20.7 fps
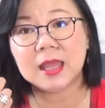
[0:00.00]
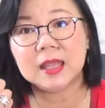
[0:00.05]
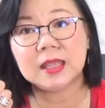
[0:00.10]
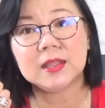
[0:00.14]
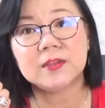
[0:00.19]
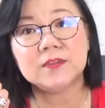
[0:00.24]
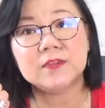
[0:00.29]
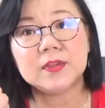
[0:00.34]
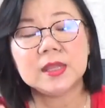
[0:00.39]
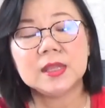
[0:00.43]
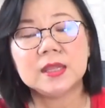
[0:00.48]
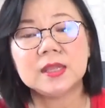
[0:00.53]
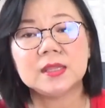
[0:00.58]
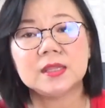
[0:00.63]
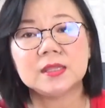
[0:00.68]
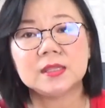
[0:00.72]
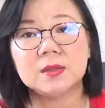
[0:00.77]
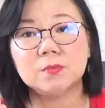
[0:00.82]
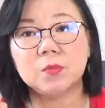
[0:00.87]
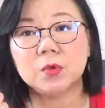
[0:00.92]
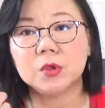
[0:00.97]
giving
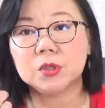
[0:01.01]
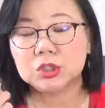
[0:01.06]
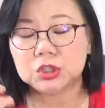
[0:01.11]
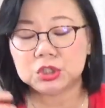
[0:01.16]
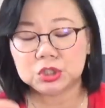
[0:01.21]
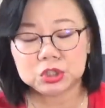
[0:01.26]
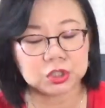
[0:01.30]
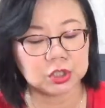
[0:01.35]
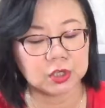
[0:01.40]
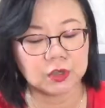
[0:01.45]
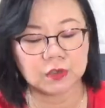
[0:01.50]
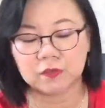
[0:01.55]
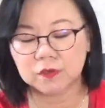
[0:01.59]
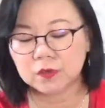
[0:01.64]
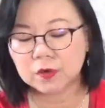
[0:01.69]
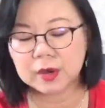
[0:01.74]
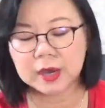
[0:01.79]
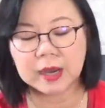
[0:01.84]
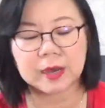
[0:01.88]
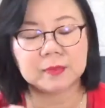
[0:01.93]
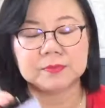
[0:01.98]
it moisture
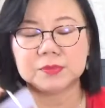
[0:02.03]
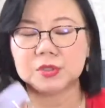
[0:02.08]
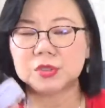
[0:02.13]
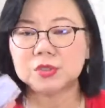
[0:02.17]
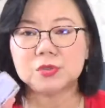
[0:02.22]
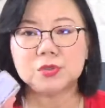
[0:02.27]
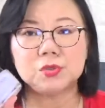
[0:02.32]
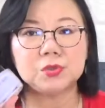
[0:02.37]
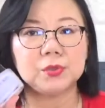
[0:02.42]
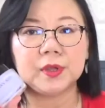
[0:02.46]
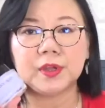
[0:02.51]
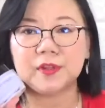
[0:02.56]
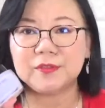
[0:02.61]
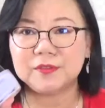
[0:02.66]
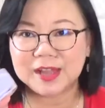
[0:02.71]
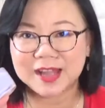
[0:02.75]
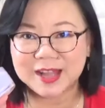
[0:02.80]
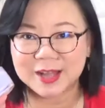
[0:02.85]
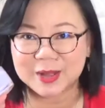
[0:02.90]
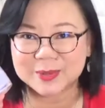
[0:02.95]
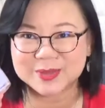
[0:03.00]
for up to 12
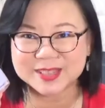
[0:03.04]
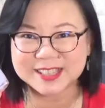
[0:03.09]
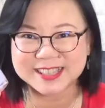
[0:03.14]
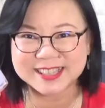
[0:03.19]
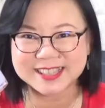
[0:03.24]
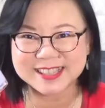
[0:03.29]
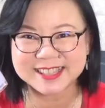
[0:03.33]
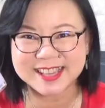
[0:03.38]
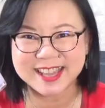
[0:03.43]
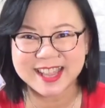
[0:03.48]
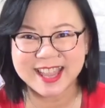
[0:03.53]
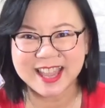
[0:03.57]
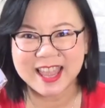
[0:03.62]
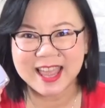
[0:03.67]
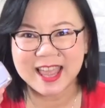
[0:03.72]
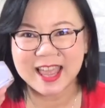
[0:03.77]
hours.